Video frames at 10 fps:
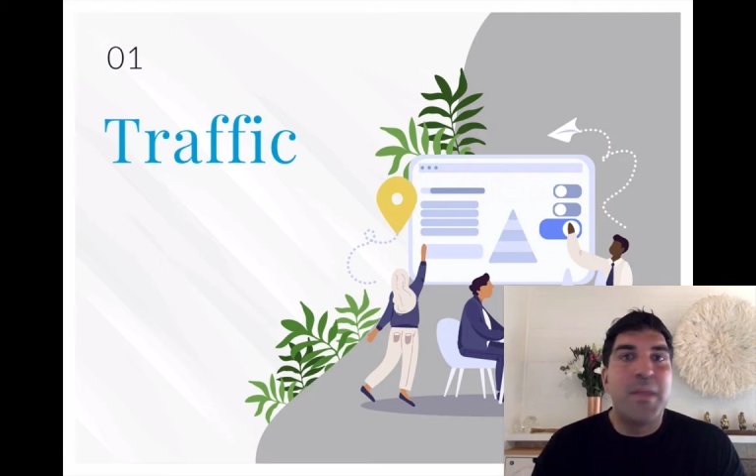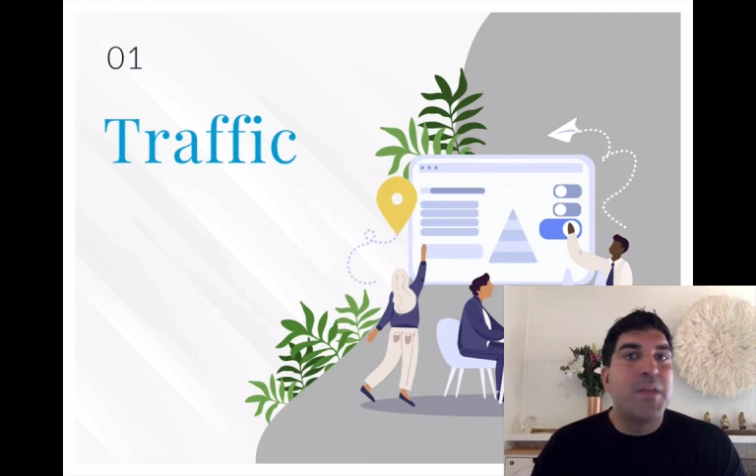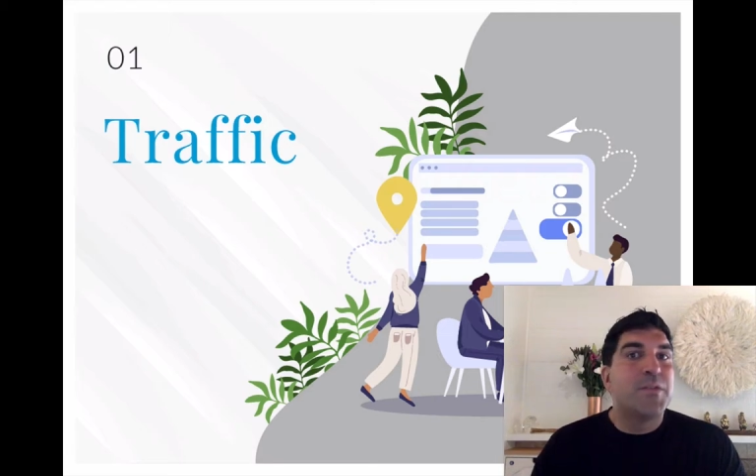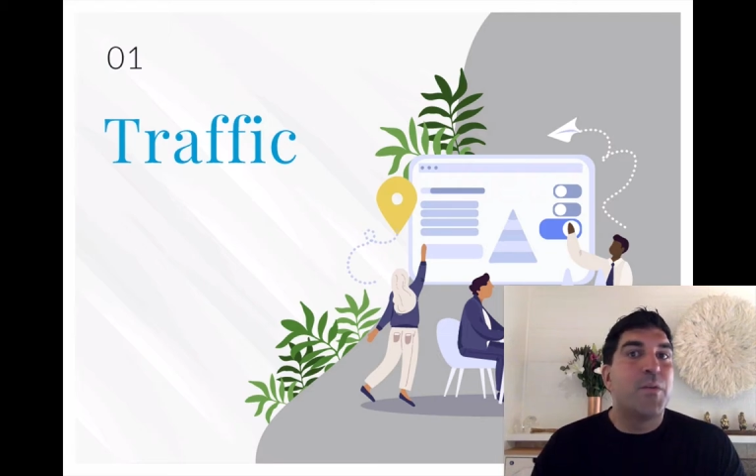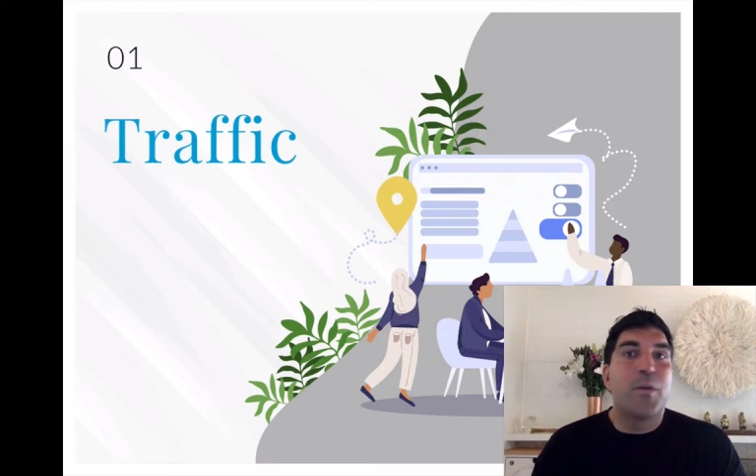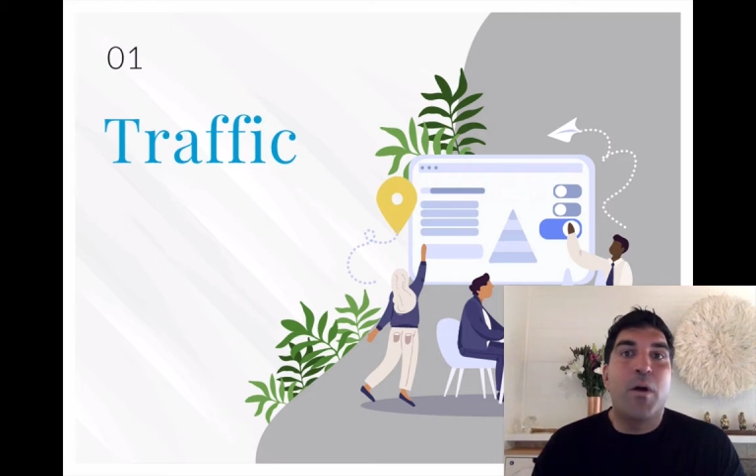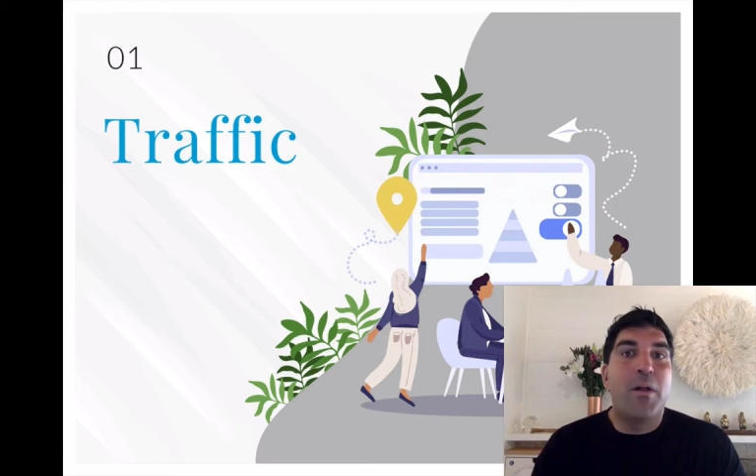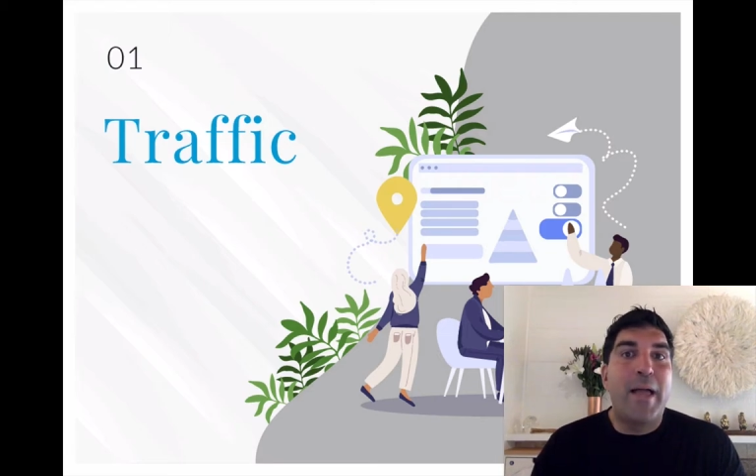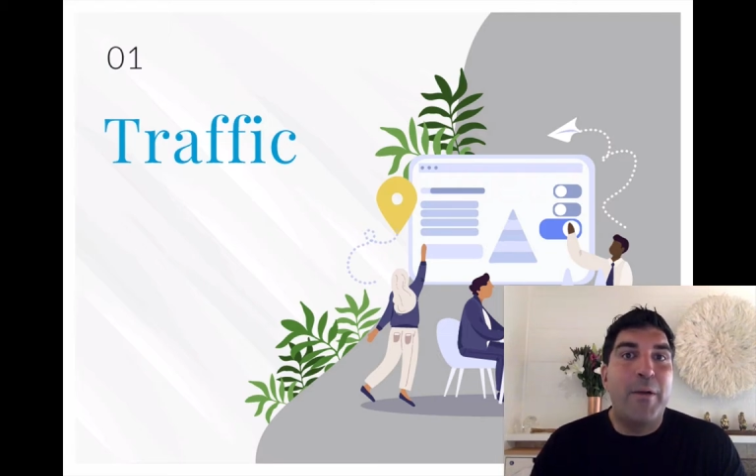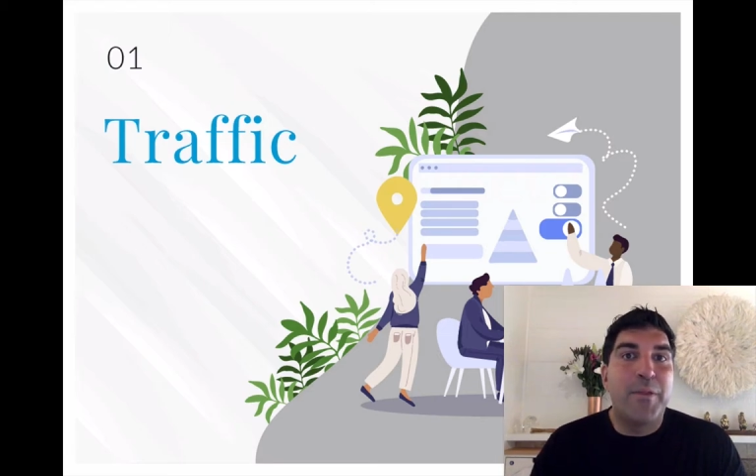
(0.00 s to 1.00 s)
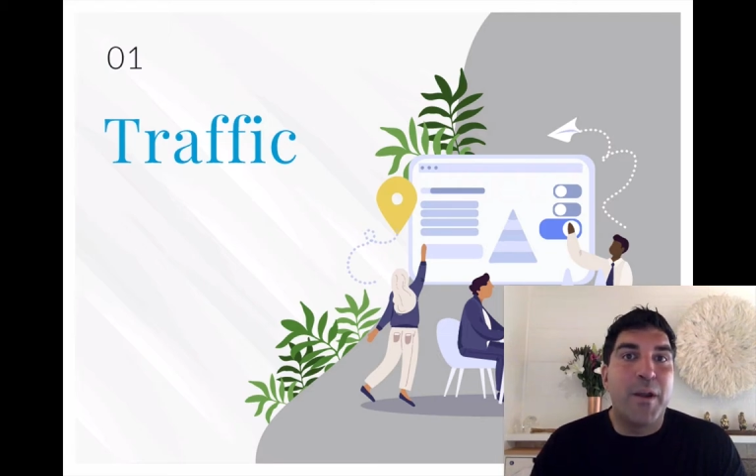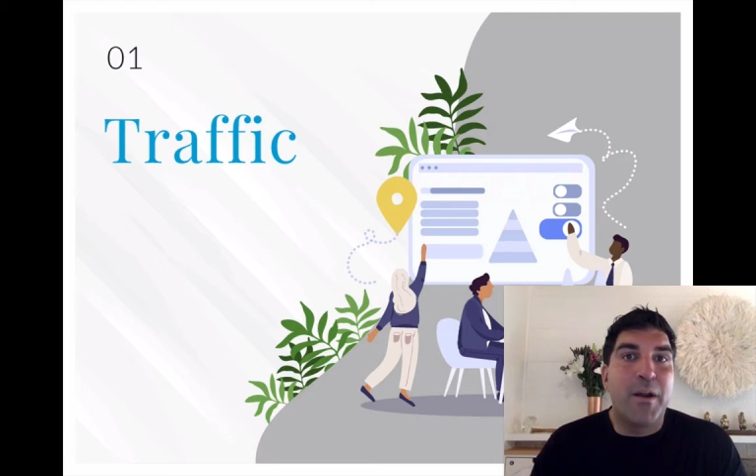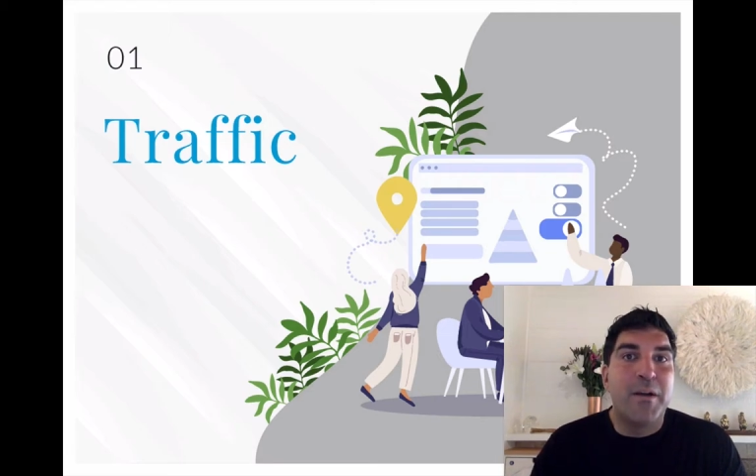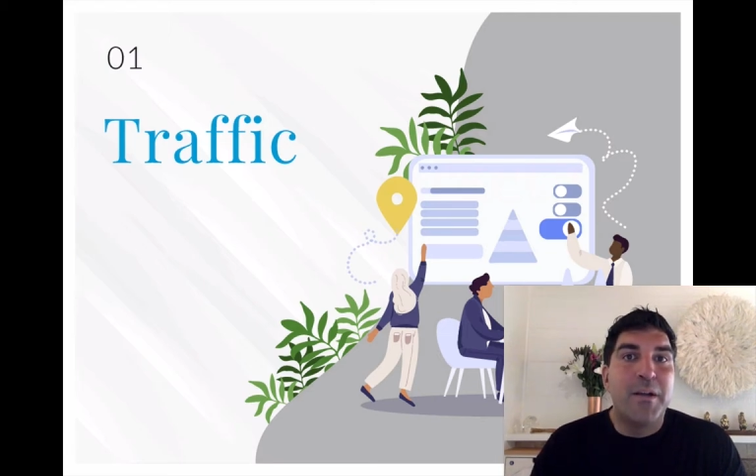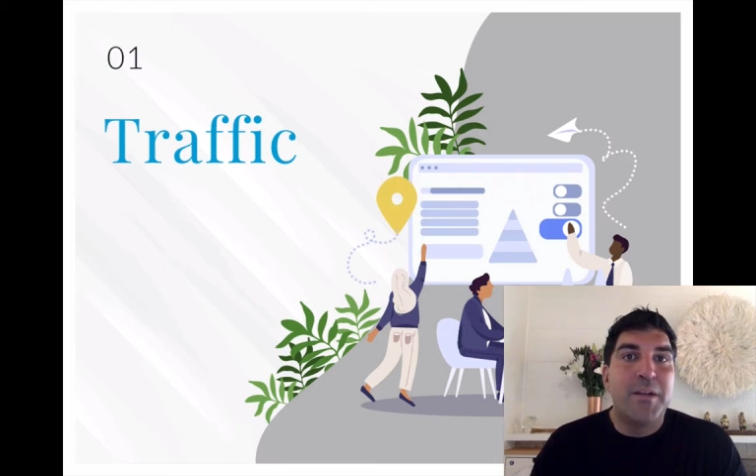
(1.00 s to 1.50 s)
So they're all out
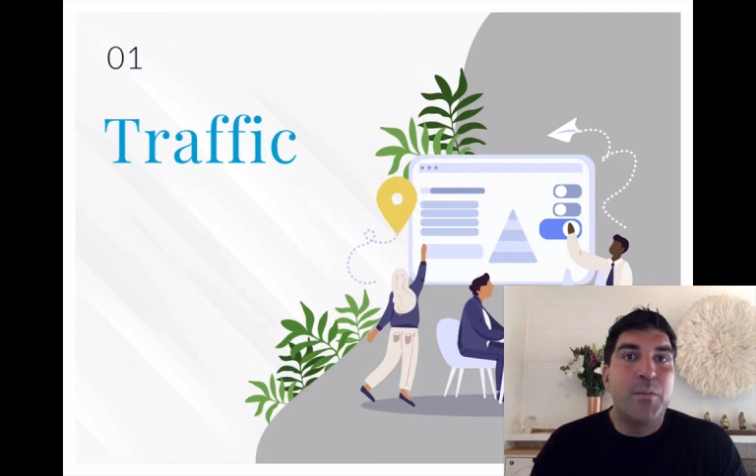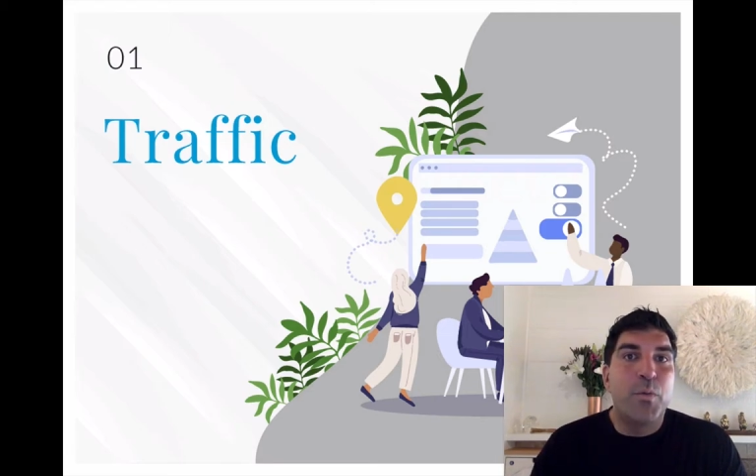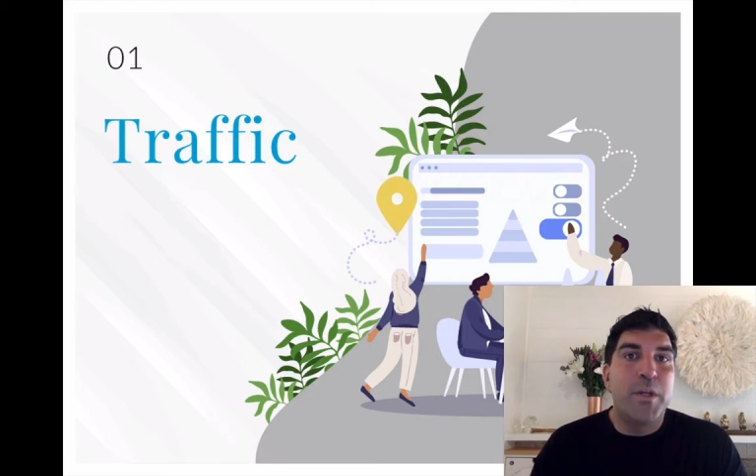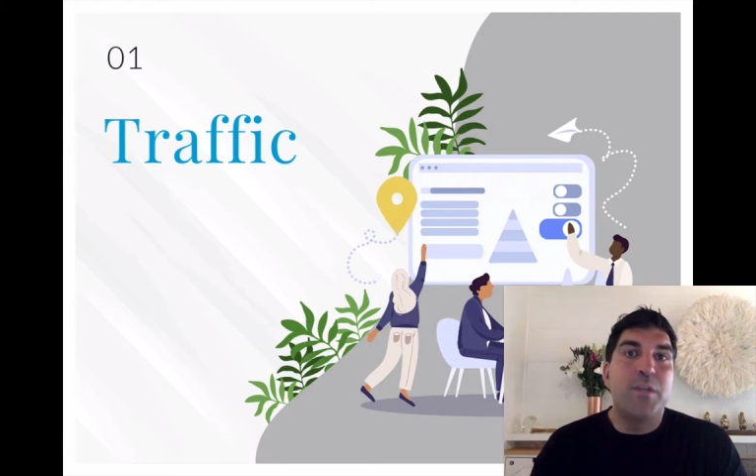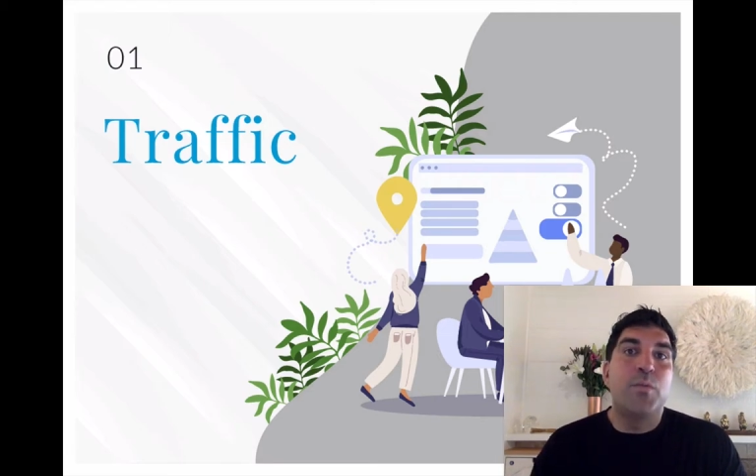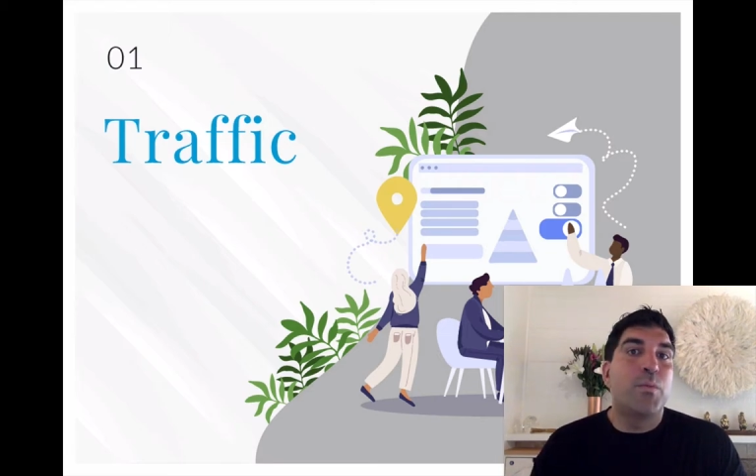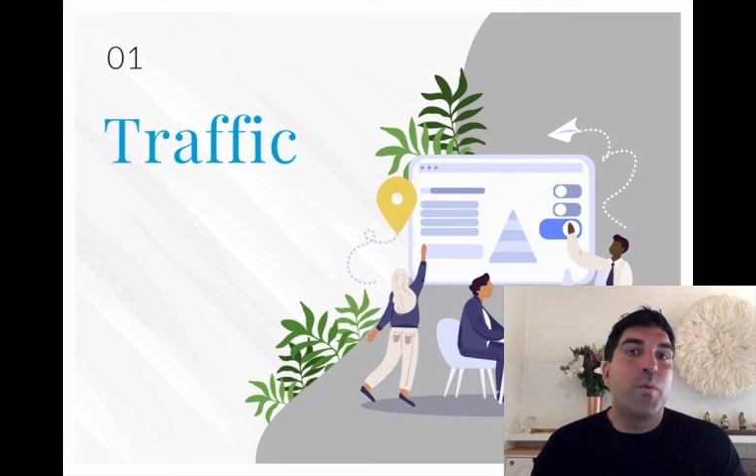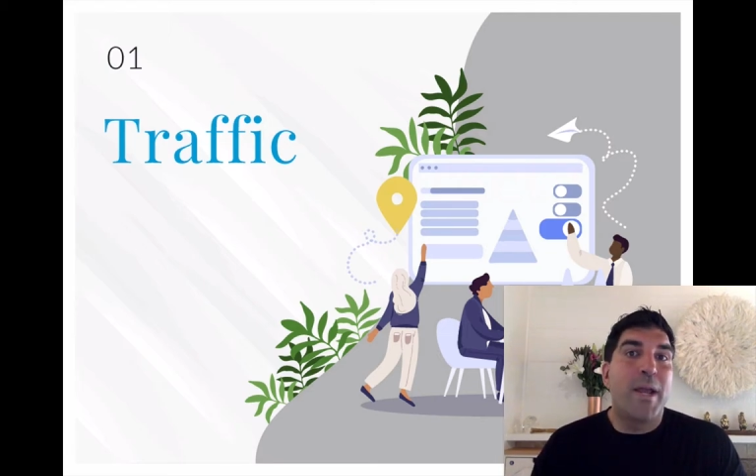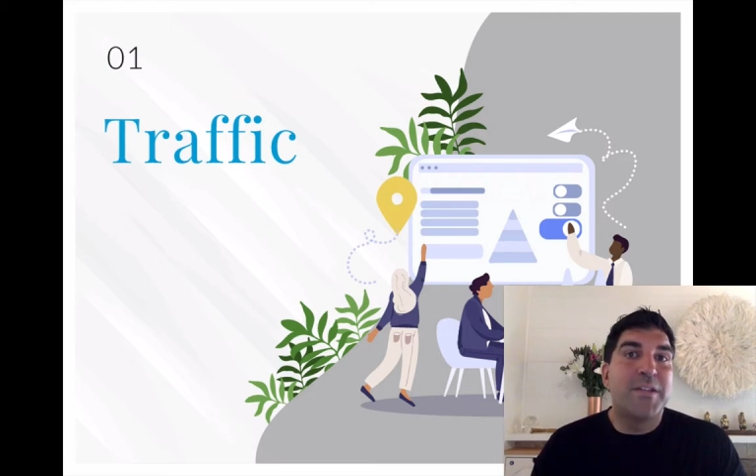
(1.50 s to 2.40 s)
there. What